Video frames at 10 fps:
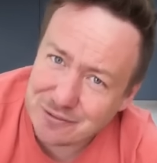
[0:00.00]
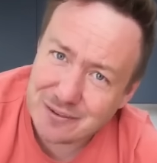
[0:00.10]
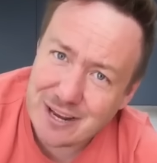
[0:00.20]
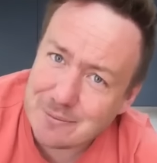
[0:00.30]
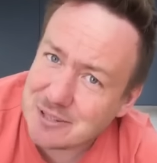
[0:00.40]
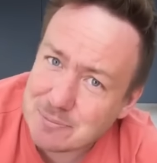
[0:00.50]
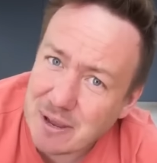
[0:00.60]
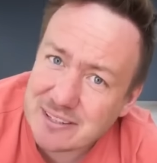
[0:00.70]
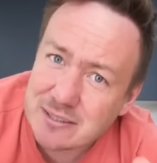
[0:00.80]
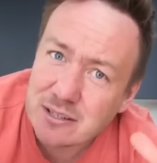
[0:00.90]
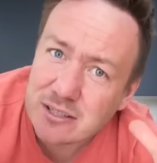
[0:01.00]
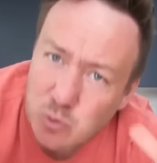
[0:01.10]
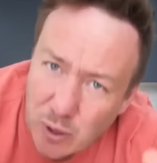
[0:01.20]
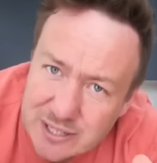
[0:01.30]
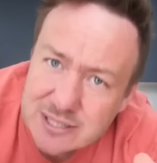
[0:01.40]
you for letting me spend
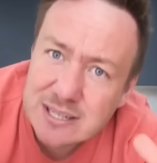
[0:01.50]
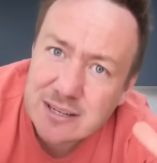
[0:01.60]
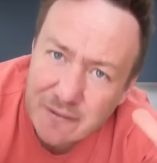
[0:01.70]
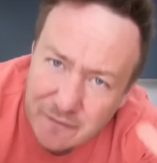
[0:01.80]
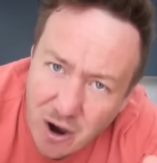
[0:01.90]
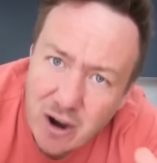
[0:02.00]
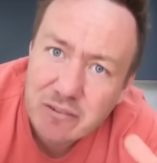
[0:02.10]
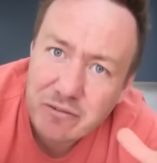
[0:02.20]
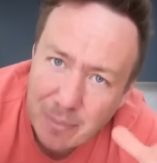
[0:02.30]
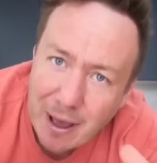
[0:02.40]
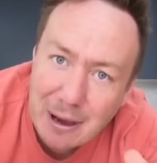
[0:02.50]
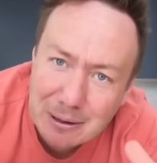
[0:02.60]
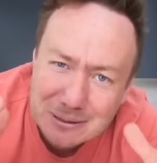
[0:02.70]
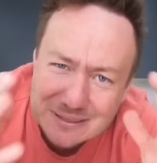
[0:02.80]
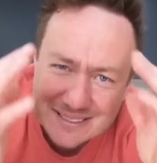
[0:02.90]

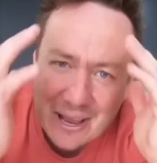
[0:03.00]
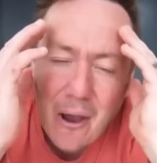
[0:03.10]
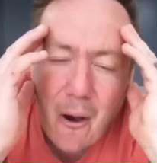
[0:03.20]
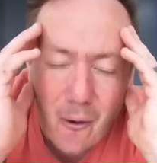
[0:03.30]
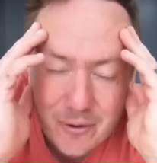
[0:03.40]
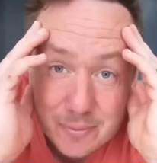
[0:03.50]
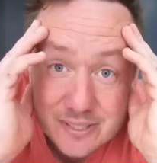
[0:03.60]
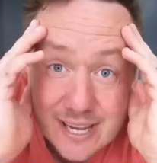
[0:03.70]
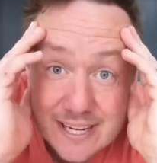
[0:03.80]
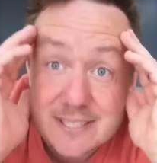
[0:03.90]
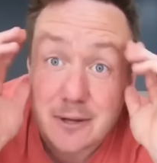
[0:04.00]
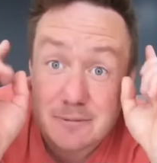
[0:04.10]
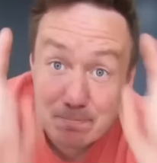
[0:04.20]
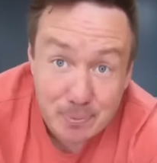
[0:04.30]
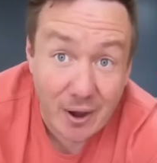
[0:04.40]
£25 on potatoes,
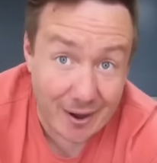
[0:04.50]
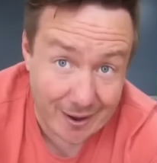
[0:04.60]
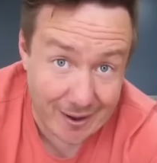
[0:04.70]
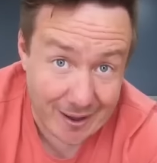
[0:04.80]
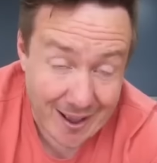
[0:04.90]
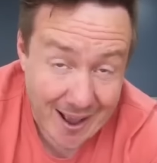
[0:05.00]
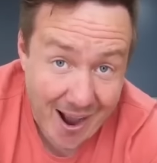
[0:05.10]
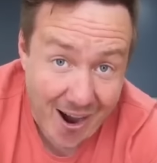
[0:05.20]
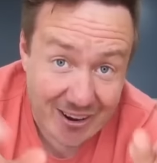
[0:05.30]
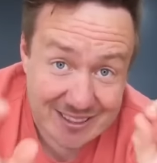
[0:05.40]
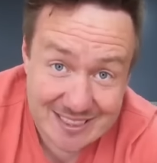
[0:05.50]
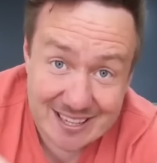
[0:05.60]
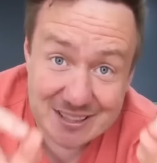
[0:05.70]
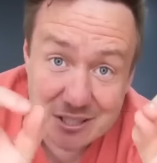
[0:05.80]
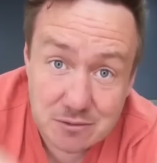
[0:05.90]
but I
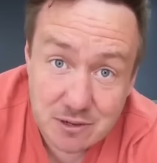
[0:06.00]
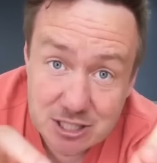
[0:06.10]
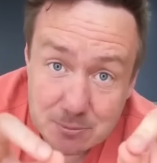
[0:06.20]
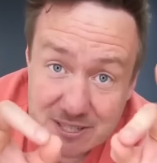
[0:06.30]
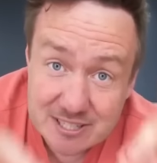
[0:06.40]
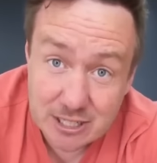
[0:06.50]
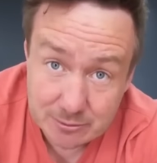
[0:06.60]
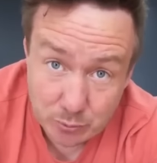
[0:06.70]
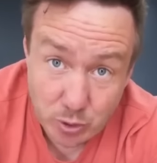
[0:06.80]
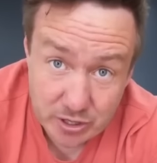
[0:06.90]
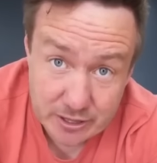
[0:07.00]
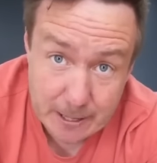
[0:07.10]
think this recipe is going to be worth